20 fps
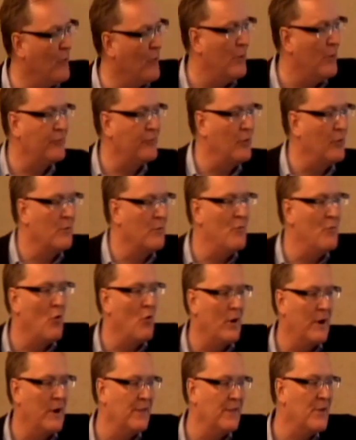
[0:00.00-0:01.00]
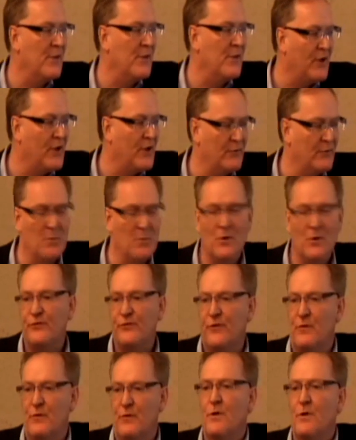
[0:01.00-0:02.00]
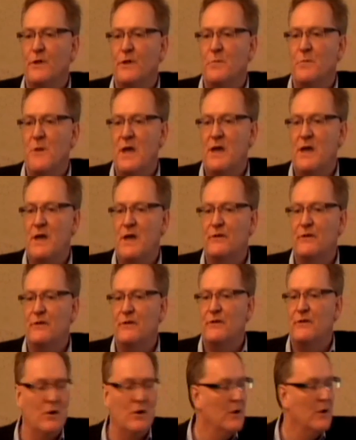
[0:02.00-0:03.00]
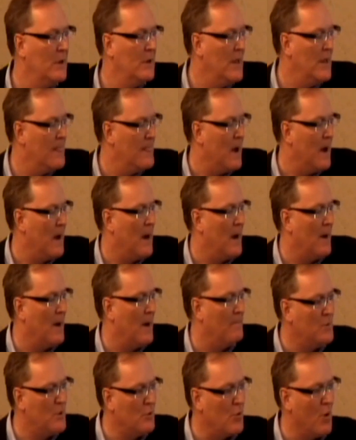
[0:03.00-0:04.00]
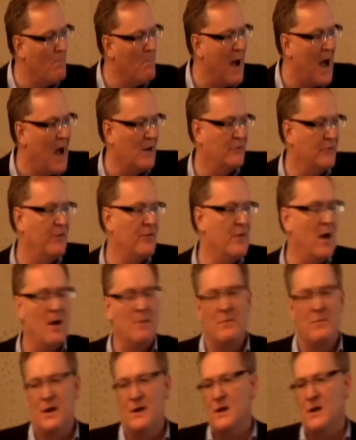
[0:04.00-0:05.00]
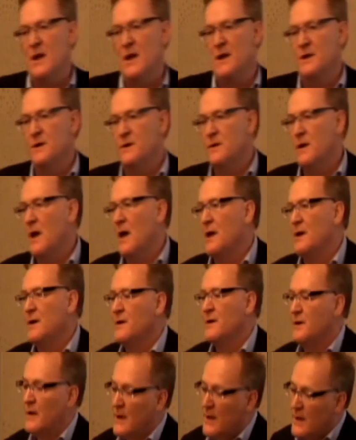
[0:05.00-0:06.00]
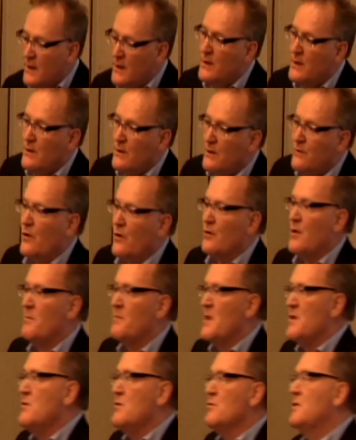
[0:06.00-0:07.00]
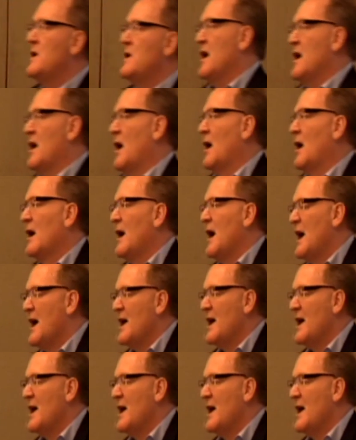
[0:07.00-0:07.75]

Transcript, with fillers: it's also rewarding those experts and really making sure uh, you go back to them and, and, and show them that you care,